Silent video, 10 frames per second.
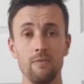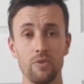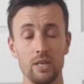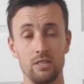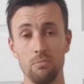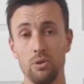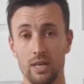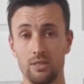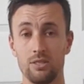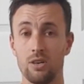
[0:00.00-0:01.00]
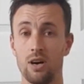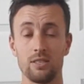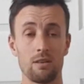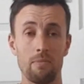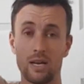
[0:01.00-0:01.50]
a simple exercise
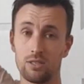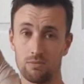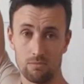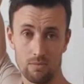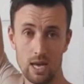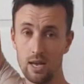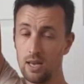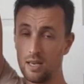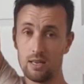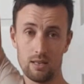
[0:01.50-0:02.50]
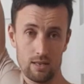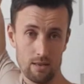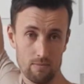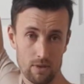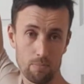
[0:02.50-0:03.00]
can make some
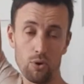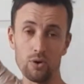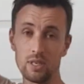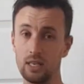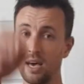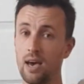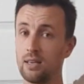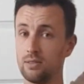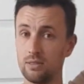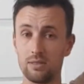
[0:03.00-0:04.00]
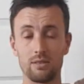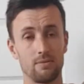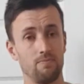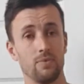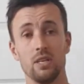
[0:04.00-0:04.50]
important gains
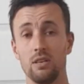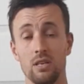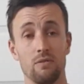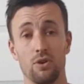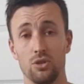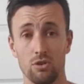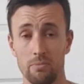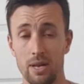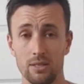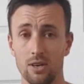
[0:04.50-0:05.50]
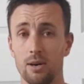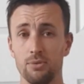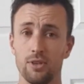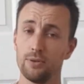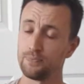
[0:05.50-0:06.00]
in a very short amount of time.
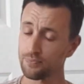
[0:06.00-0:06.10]
So